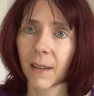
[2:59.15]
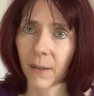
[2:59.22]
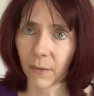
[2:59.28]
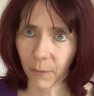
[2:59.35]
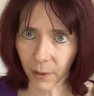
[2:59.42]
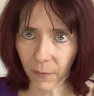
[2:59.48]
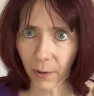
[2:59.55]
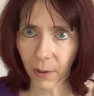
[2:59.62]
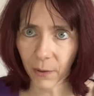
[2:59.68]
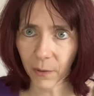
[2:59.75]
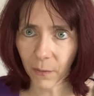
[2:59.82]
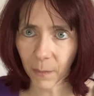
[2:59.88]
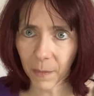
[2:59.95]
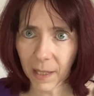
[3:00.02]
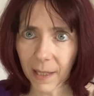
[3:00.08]
What follows
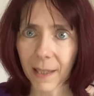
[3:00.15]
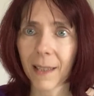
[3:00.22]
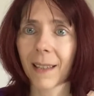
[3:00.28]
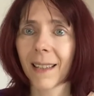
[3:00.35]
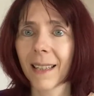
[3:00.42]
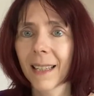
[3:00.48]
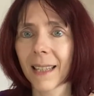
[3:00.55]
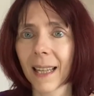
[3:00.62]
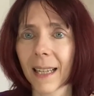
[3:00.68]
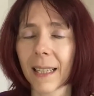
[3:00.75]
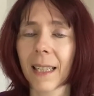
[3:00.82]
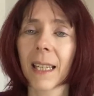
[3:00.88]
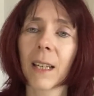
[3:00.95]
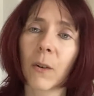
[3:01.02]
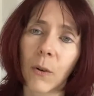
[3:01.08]
from this is that
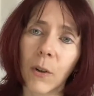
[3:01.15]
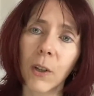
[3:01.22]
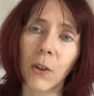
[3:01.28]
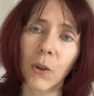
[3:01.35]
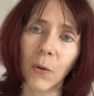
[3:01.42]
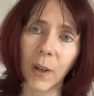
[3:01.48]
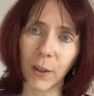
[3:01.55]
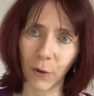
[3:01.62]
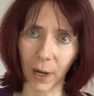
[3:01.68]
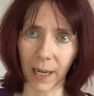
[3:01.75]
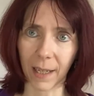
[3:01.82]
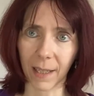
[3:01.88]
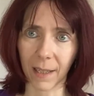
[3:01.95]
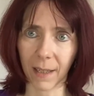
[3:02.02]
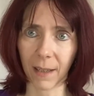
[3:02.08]
in order to
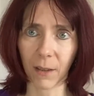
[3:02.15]
attract,